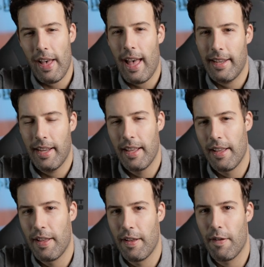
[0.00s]
had
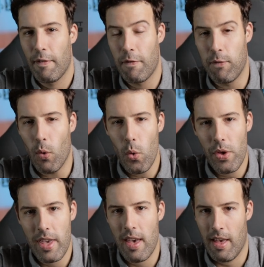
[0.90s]
four
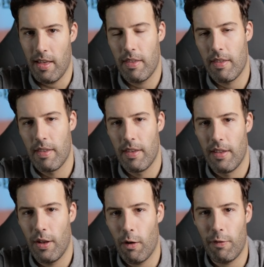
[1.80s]
years
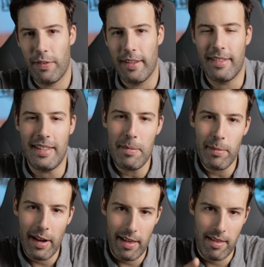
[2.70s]
of the
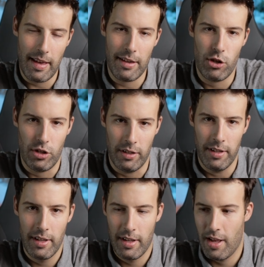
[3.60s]
demonization
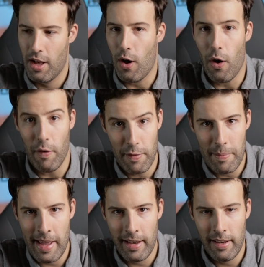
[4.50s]
of a
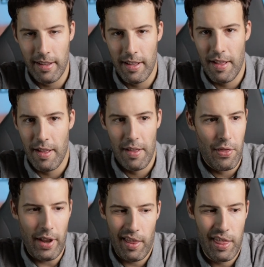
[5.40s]
man
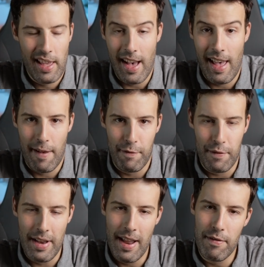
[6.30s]
that I think I have
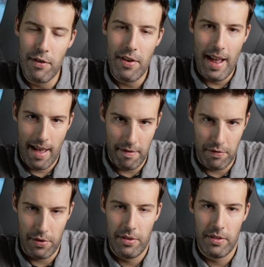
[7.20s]
never
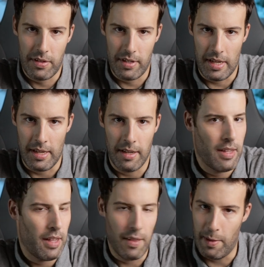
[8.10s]
ever seen
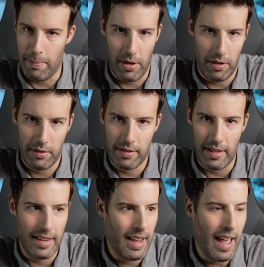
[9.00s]
in the past,
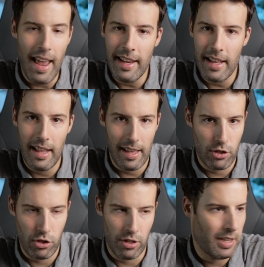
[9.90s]
in any
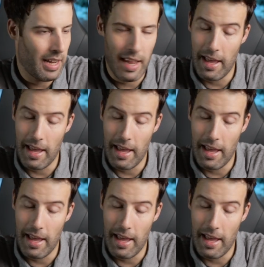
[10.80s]
election